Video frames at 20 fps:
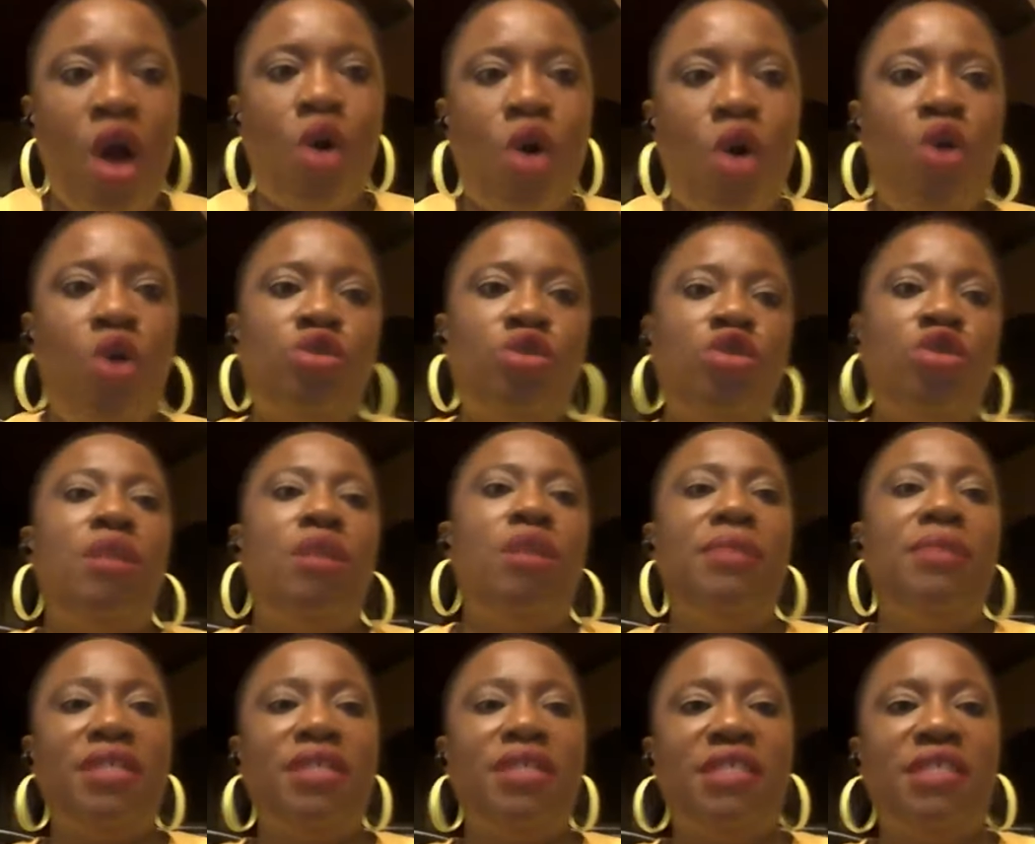
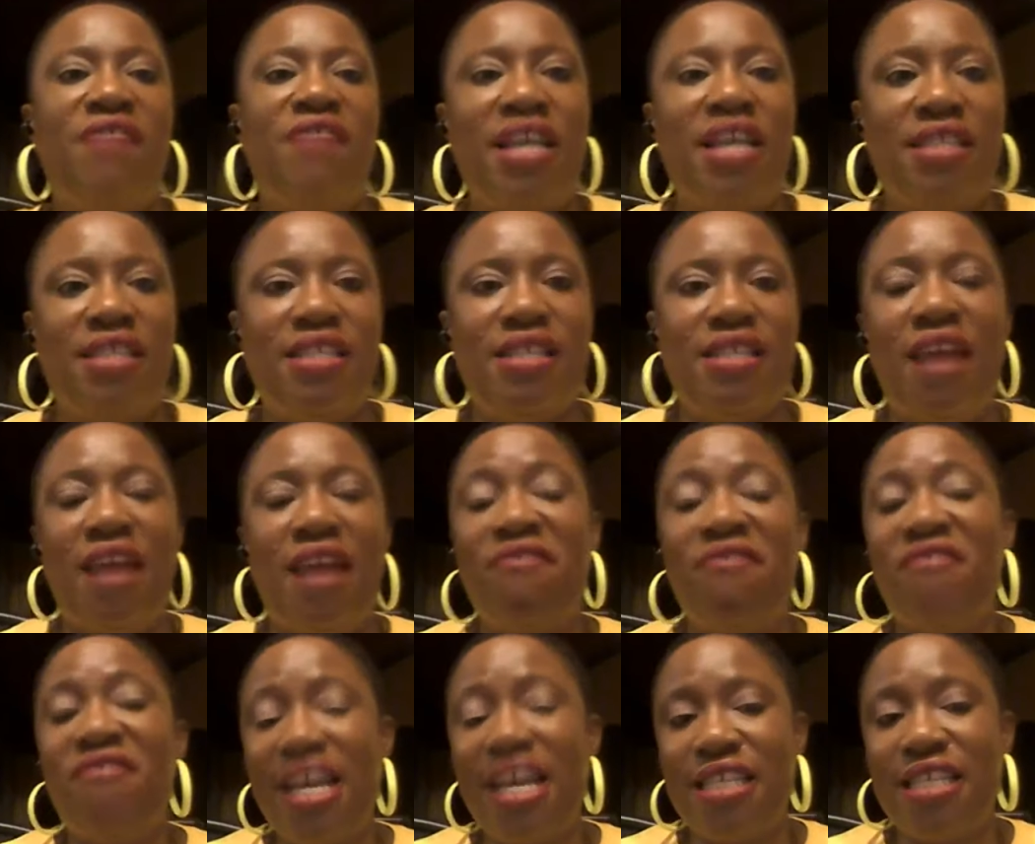Controllable risk factors are
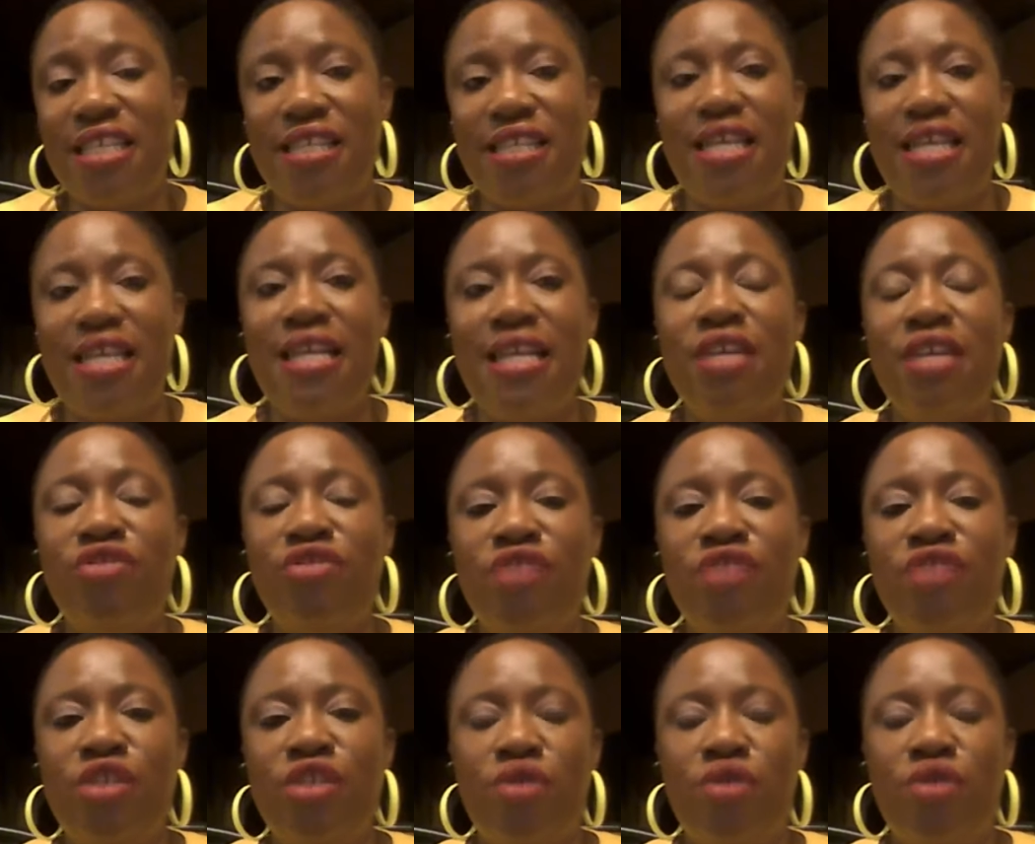factors that
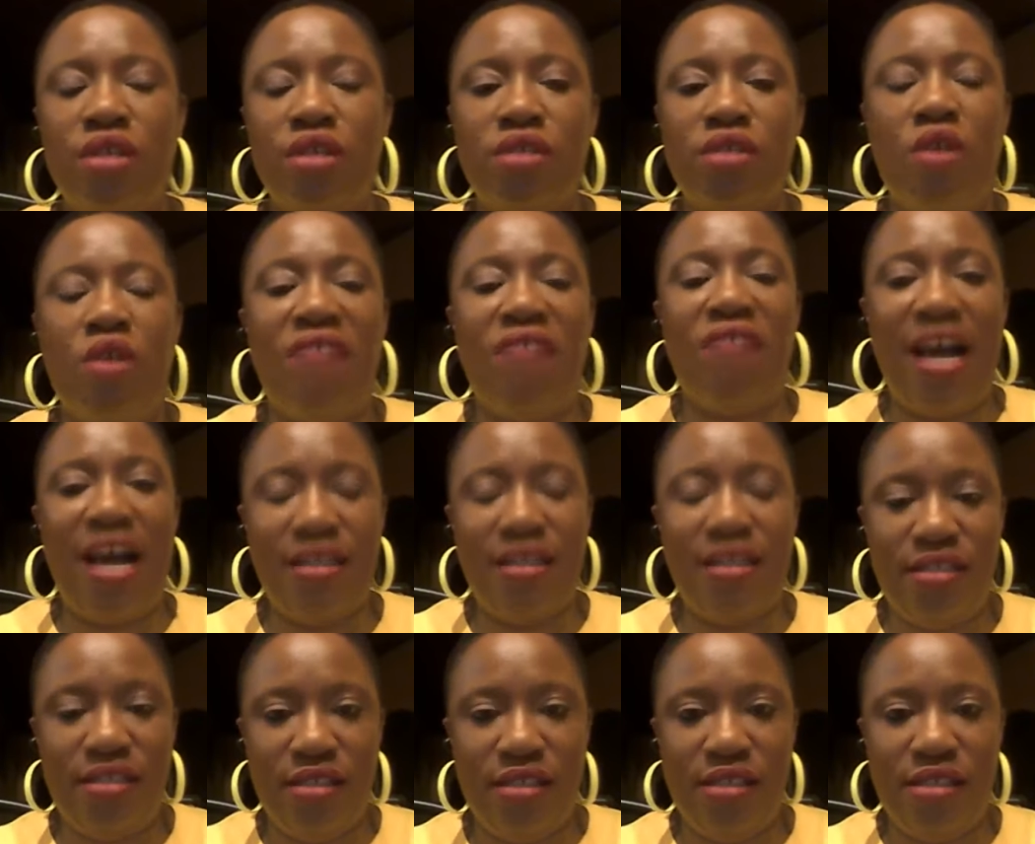increase your risk of heart
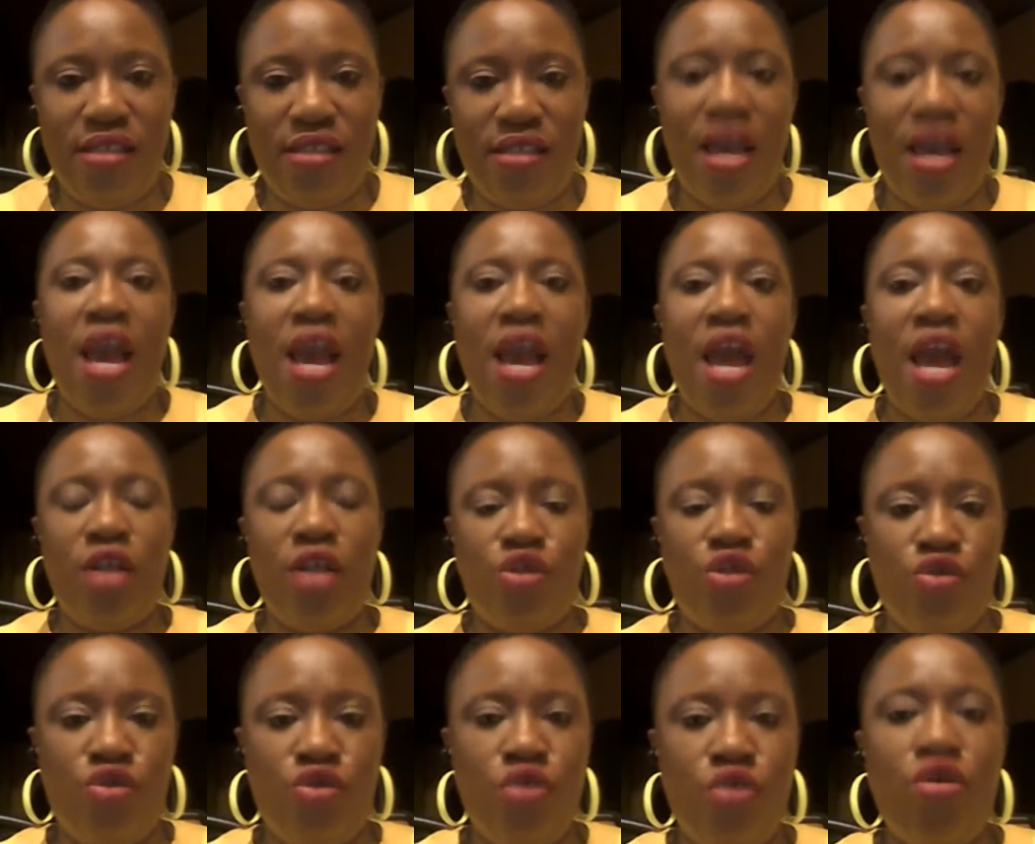disease and
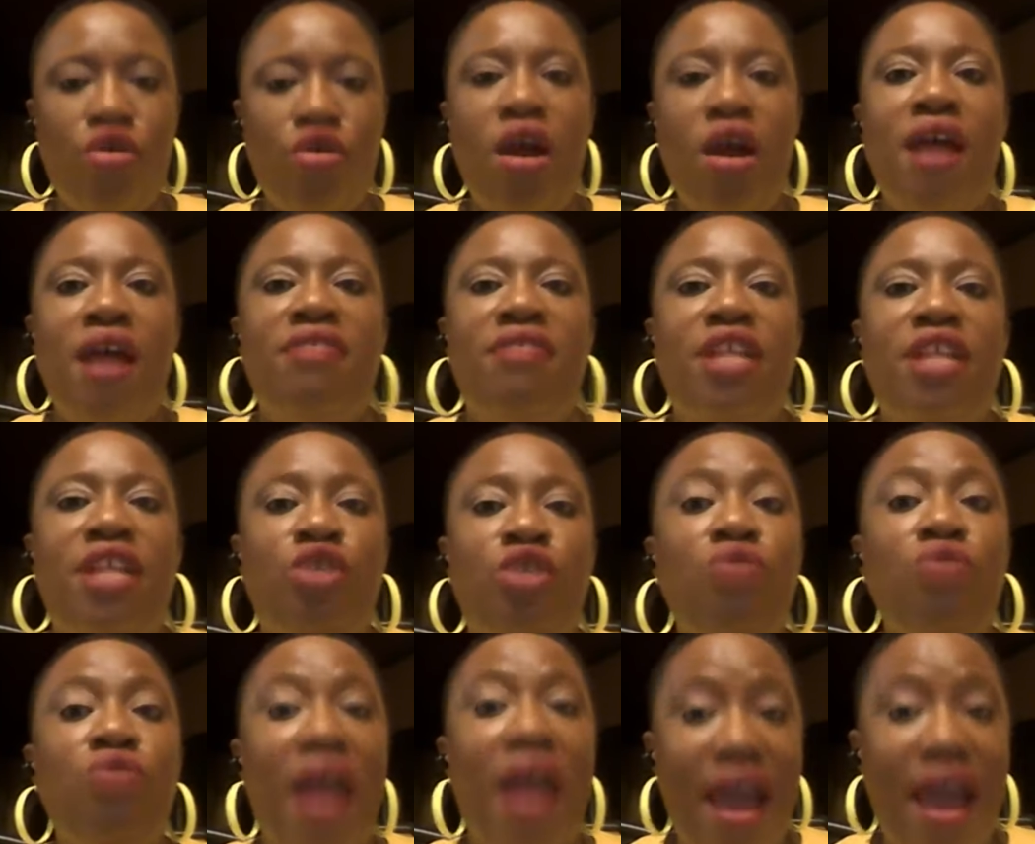stroke that
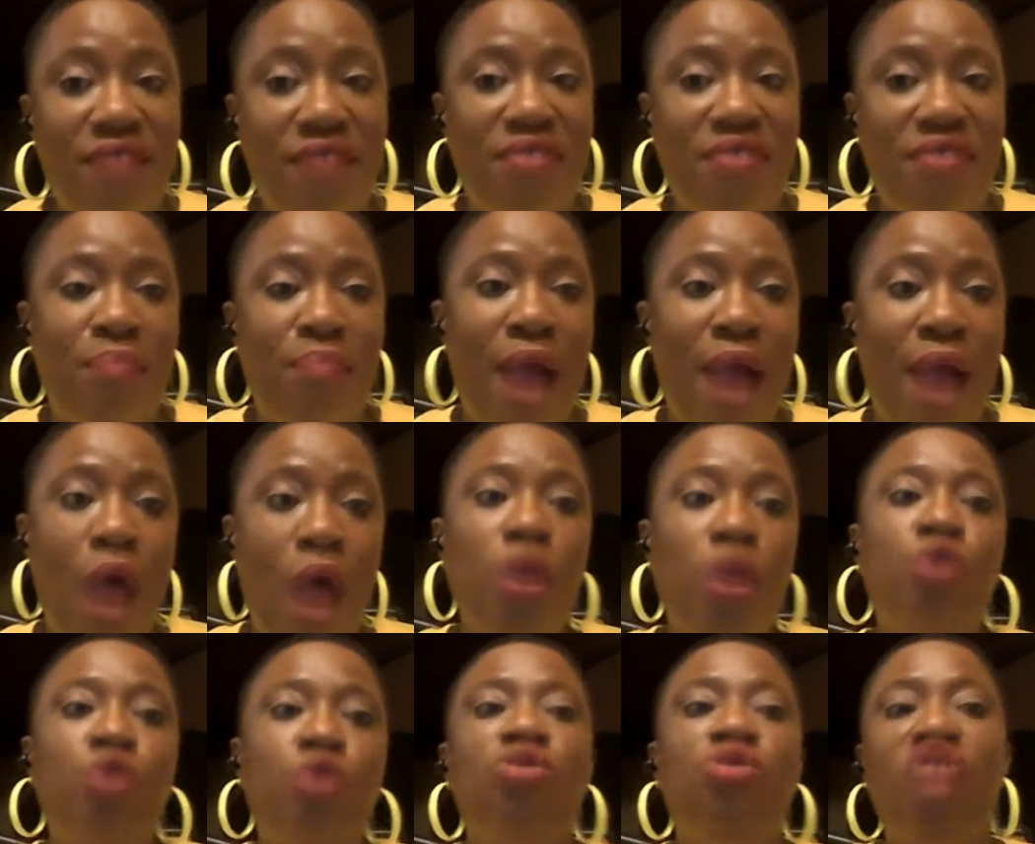you have the power
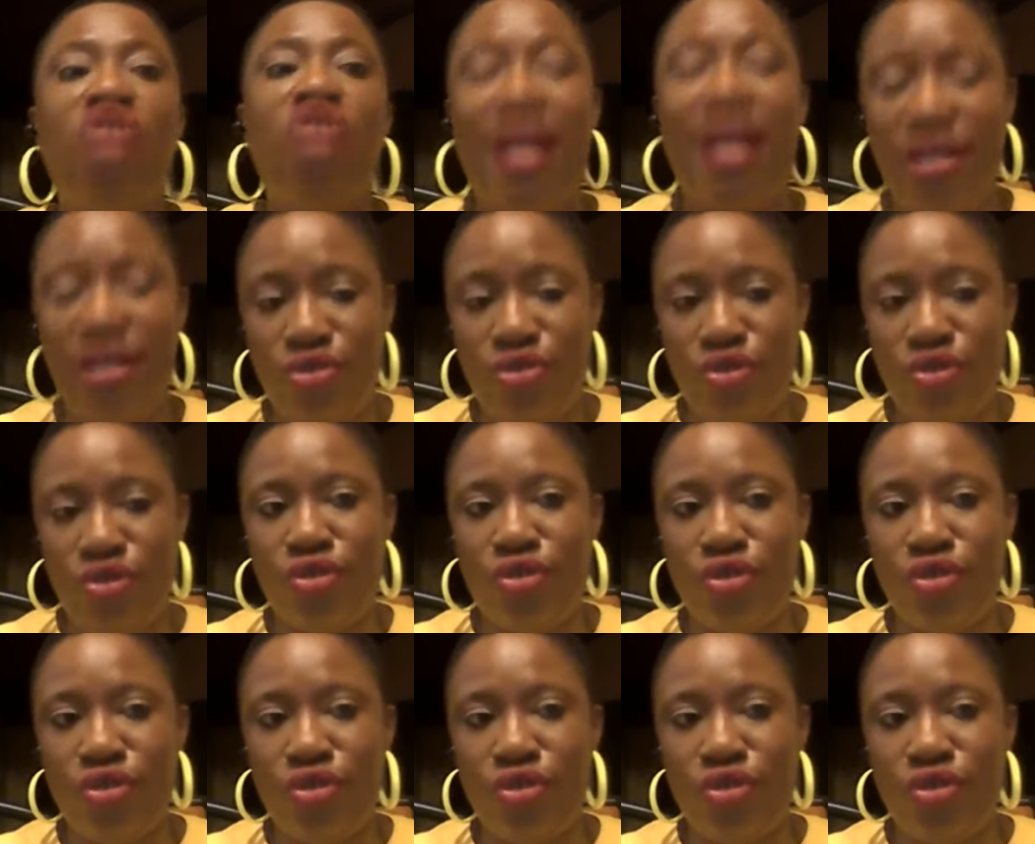to change.